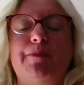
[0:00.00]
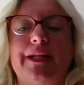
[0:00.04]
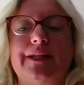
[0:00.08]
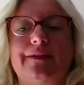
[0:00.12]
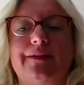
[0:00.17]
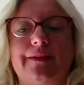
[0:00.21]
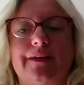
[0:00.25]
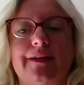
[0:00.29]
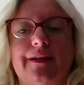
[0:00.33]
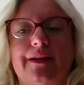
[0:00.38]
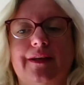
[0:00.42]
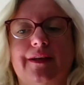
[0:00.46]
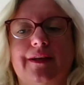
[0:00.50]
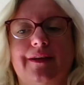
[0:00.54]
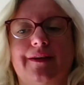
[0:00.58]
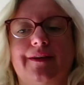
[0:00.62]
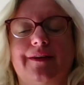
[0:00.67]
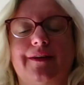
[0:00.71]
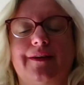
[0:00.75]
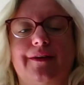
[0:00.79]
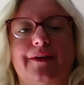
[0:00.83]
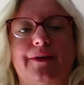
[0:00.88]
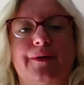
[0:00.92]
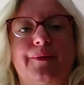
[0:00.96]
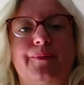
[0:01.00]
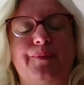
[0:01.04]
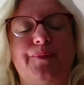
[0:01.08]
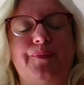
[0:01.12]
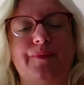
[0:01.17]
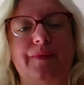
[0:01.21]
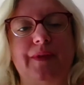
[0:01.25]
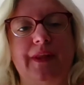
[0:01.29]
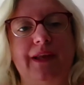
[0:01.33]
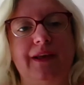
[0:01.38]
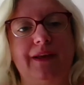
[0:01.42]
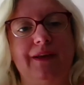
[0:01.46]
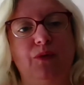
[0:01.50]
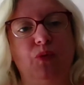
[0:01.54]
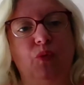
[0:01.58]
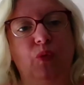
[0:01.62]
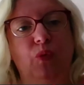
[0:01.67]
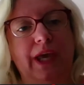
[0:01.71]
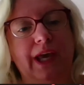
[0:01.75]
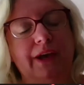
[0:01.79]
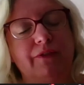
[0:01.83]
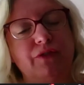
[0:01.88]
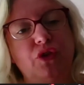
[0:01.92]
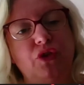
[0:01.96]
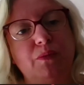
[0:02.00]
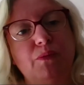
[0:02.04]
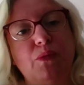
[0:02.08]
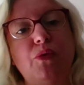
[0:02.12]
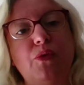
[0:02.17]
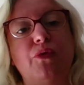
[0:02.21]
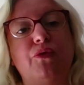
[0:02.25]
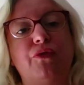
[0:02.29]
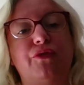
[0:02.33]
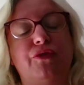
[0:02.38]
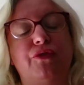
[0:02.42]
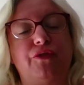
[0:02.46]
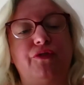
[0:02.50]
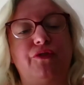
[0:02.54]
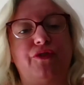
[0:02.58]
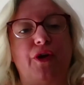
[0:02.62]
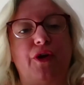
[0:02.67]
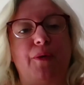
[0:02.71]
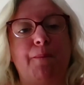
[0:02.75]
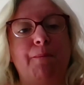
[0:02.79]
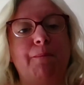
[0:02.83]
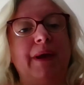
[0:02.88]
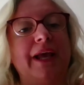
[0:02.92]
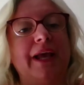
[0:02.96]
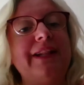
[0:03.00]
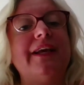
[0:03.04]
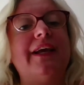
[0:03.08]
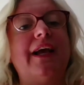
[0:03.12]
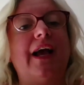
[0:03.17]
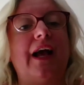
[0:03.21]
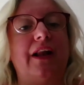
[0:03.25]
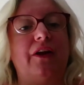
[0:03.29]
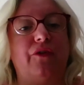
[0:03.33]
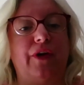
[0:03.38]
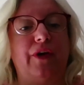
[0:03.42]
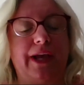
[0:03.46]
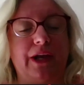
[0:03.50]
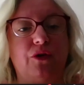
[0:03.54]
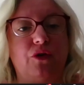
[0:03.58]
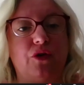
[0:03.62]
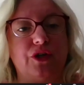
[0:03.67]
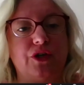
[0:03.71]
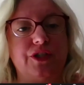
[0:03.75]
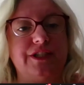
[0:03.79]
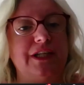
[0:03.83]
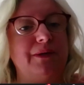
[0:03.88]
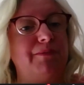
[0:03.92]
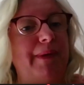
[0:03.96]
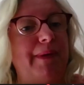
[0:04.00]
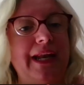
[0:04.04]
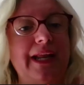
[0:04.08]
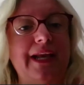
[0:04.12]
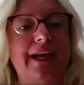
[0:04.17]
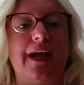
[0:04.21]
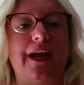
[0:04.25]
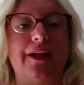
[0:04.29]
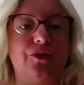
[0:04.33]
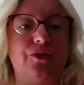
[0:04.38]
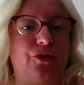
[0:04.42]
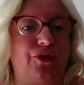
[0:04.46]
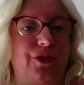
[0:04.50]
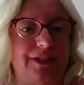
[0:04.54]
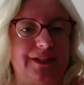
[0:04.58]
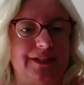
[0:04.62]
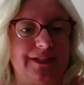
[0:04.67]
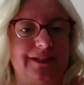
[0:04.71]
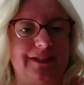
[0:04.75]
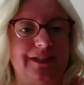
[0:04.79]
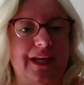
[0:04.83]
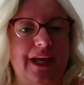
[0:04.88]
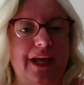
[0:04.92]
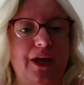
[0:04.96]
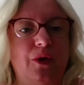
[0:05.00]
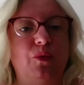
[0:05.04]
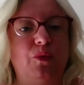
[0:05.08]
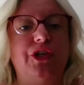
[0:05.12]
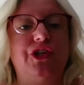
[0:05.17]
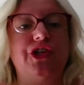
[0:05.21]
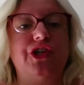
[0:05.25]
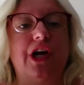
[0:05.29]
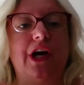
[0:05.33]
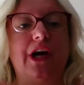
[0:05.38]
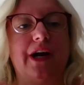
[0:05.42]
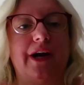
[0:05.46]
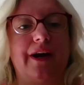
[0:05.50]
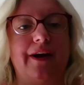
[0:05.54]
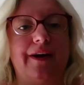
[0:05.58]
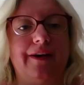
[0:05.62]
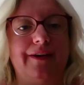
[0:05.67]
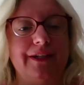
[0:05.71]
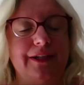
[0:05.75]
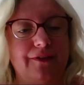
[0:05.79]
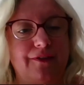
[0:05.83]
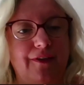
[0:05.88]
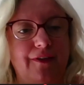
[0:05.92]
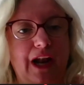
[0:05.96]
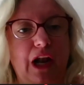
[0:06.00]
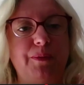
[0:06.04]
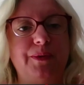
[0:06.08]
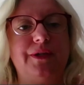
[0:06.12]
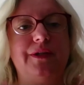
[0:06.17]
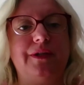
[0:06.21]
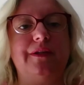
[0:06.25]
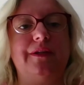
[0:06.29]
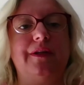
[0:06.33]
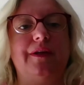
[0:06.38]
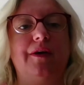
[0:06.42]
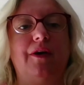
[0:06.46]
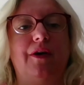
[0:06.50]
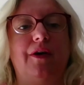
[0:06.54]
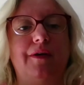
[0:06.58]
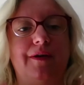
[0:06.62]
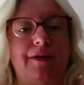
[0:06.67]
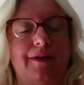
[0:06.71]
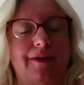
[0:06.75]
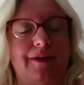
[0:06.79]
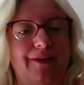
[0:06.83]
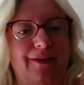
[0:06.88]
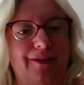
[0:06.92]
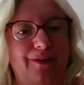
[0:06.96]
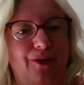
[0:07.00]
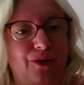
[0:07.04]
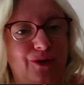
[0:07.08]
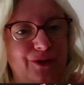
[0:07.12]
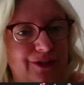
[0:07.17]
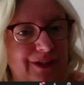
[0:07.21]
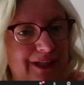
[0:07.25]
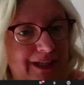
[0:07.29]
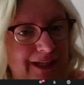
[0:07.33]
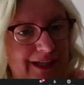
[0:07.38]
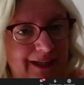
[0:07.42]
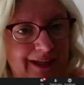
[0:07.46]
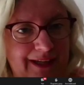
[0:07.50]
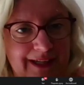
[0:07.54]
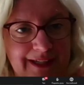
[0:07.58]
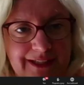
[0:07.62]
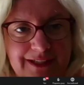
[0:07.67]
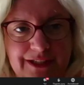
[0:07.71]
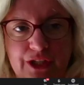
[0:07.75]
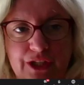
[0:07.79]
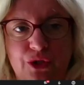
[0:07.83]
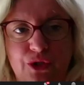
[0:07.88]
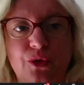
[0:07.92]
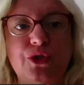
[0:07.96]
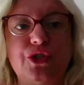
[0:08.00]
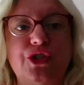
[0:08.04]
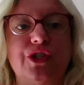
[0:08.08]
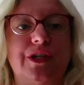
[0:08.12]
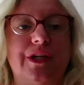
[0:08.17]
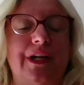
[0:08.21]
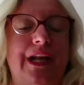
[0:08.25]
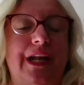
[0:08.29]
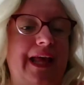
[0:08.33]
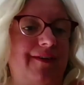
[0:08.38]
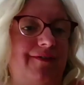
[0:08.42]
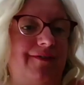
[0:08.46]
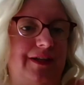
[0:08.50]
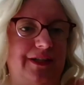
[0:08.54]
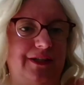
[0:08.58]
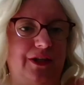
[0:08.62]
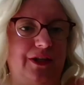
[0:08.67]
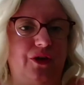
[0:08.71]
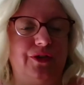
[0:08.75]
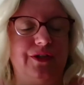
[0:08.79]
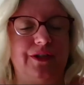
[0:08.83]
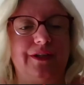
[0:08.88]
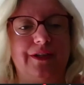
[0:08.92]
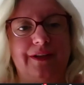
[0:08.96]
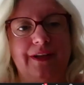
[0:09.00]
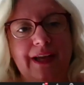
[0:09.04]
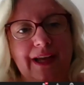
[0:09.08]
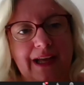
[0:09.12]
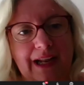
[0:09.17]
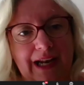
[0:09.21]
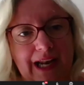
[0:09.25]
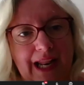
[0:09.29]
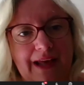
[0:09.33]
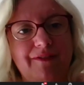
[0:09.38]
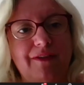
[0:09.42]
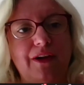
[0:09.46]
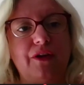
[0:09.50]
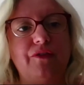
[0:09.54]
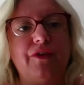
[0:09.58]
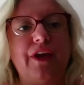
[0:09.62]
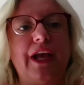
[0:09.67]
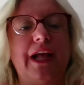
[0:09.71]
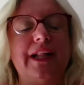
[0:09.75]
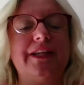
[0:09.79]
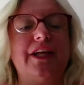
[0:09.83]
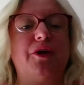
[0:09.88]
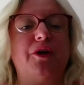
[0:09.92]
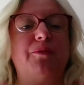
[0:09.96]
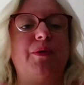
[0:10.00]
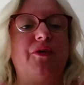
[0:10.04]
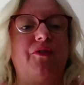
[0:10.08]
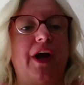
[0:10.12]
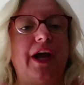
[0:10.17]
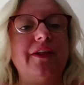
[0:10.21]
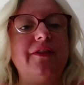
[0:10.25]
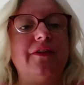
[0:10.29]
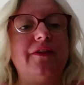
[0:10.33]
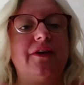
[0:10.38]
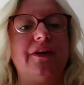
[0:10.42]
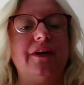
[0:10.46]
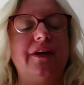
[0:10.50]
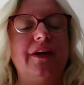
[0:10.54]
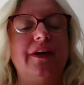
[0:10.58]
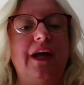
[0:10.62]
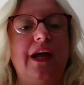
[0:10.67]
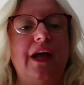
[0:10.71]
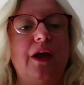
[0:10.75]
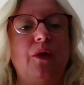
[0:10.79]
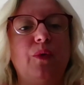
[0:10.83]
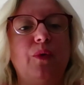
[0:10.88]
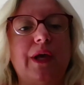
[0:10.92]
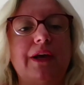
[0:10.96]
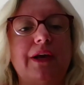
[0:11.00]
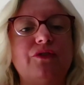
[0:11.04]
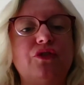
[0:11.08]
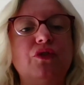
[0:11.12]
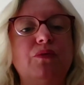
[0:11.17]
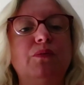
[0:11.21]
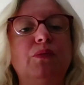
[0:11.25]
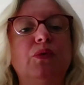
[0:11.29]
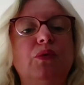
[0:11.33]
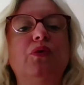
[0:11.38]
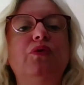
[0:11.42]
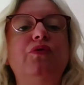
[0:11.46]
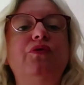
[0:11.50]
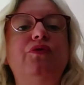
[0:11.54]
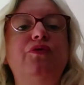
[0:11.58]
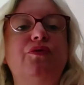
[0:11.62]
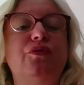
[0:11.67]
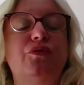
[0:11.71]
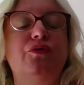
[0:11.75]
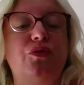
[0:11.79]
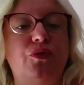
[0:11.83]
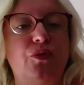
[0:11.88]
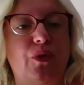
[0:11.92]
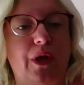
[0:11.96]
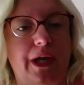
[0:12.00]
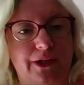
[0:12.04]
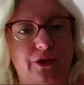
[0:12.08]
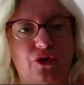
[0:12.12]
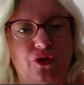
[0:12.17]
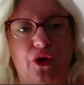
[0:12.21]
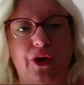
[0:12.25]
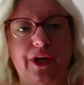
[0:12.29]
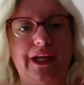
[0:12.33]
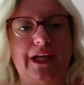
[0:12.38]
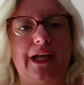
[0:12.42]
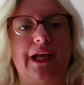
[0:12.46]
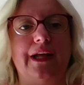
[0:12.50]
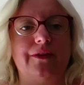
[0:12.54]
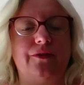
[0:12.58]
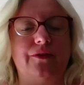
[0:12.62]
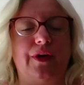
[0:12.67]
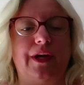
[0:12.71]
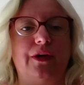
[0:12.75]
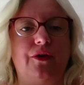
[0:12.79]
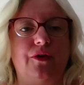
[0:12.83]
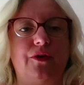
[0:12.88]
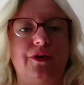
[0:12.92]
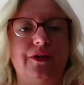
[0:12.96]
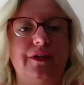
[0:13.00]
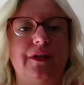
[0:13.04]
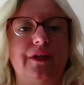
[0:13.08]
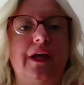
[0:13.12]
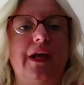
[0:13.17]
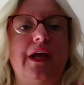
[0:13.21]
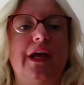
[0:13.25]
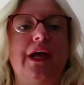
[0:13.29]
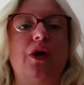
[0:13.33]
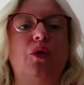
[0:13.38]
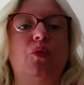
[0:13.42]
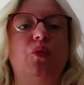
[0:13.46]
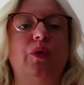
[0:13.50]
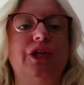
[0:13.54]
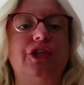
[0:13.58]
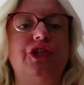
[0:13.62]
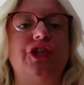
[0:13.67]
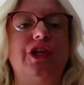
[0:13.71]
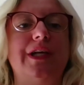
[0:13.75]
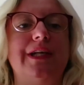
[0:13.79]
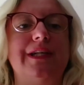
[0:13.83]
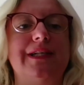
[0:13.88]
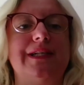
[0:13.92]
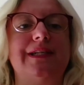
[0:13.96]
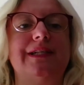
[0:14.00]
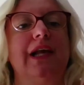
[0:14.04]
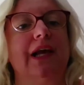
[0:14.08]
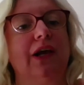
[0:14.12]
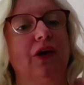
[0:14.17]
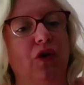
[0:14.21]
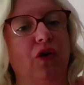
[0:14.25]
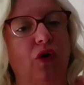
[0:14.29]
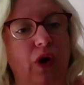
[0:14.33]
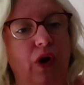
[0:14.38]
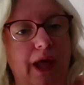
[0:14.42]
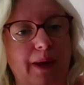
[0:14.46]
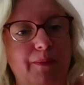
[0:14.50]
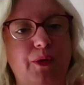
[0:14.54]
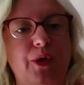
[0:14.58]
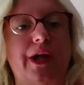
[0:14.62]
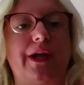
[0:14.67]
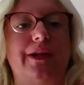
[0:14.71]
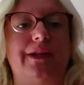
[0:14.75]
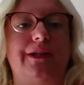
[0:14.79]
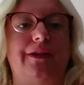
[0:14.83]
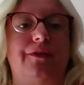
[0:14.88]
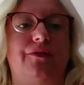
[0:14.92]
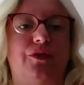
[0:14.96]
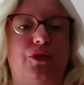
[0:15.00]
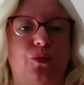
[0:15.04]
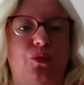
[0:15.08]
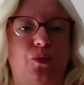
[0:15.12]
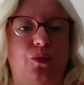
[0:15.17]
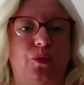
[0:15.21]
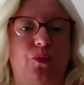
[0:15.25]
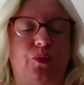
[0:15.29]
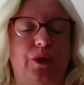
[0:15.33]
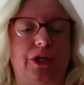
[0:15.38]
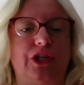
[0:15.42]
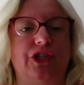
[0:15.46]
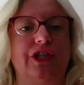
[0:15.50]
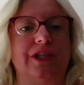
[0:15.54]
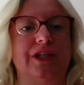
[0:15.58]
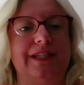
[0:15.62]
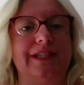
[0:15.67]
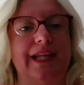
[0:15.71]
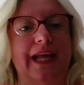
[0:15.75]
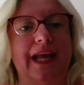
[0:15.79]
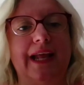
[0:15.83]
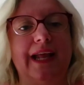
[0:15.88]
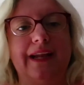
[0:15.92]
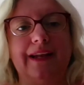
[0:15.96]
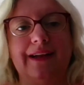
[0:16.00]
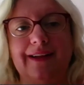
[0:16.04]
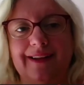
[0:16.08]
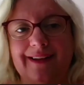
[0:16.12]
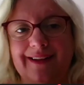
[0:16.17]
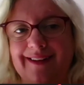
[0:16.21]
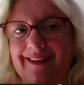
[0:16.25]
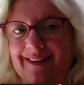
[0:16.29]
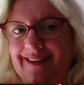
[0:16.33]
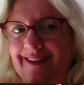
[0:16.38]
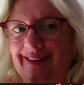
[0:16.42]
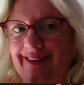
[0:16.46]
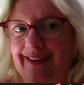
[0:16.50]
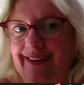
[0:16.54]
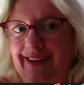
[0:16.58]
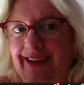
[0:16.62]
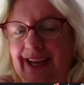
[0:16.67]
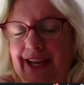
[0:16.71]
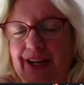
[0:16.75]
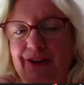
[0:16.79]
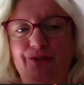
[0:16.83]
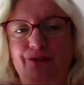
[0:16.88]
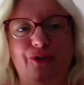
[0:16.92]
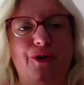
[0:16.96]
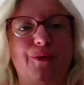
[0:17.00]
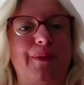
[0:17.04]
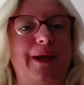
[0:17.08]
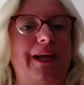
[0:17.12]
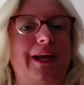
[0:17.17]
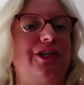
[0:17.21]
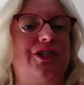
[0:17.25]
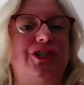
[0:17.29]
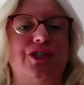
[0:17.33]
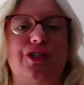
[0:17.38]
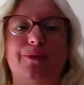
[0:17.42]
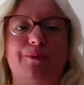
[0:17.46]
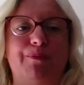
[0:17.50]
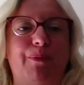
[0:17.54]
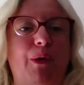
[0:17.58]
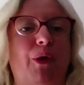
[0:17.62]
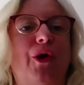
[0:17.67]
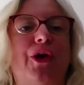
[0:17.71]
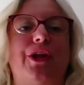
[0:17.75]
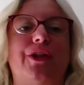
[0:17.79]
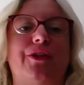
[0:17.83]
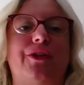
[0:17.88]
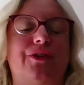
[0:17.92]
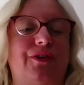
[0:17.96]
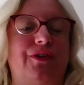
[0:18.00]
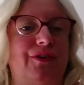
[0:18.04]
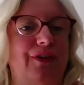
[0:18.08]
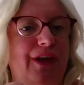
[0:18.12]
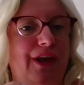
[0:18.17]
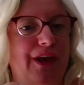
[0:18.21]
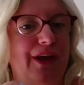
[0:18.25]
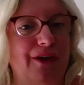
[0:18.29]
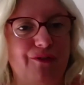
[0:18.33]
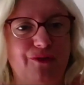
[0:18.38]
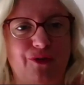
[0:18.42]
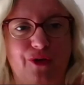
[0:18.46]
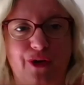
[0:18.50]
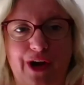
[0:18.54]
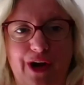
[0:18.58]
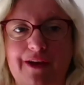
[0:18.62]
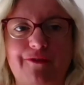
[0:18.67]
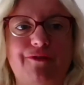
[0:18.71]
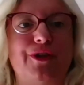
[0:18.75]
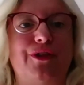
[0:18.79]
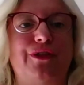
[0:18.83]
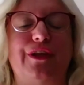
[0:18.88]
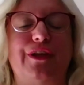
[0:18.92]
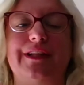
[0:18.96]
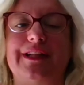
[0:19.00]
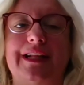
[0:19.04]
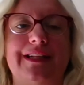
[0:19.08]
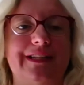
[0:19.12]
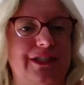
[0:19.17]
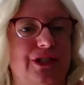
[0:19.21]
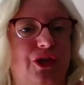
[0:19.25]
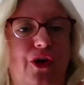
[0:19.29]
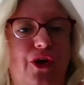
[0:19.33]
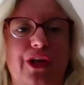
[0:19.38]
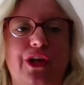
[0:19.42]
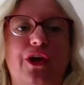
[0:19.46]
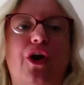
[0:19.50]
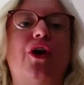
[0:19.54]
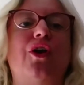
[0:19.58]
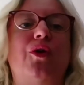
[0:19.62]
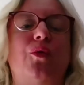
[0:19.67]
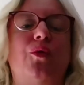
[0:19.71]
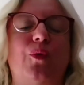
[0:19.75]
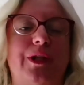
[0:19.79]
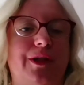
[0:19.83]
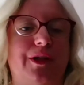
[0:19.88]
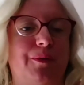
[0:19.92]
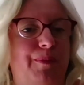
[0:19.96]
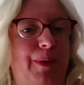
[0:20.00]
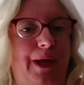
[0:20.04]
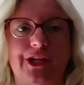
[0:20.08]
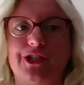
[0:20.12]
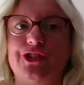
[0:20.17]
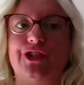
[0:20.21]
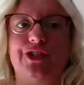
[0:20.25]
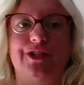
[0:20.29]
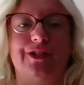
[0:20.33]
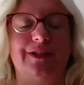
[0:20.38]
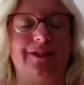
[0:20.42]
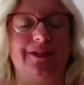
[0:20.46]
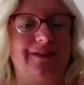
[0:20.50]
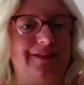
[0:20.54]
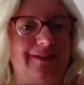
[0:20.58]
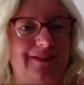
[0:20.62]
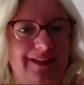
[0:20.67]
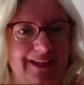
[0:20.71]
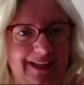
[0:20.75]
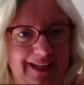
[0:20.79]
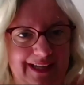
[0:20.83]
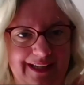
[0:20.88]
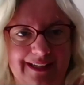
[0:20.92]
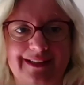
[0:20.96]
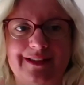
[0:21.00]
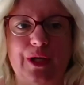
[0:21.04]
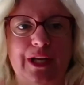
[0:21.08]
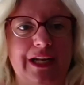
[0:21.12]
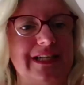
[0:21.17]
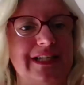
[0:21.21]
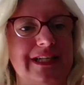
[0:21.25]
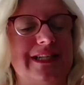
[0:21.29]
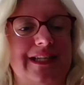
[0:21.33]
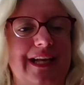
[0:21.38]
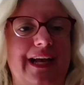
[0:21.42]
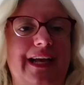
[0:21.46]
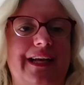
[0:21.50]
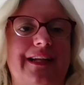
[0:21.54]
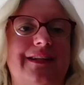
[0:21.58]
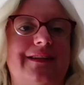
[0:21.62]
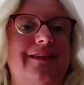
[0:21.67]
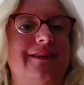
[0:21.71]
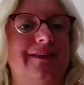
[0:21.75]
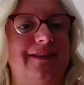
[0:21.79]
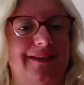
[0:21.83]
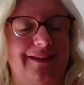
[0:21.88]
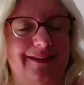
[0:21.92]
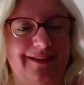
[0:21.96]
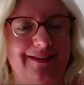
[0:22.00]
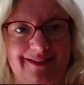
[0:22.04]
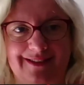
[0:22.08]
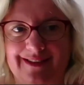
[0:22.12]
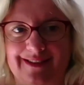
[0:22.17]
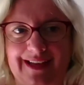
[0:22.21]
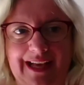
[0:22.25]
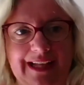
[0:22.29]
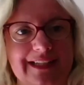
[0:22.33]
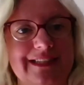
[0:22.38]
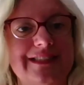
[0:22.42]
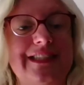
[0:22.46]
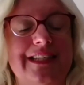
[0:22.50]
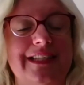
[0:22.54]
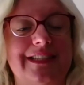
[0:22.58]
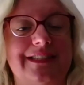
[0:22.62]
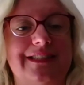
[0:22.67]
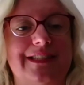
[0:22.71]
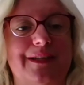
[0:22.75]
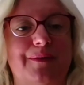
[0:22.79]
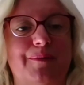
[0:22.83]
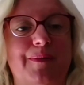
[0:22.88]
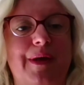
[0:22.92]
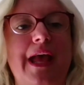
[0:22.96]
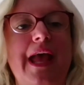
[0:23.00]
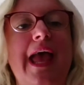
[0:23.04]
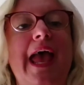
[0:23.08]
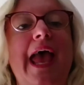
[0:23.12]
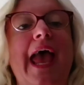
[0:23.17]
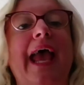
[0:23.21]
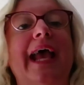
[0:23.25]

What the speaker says: But we have to move from medical records in many countries, which are developed on the institutional level, on the level of healthcare provider, we have to move to electronic health record, which is collaborative tool, which is then information point for everything that is going on with the patient inside the health system.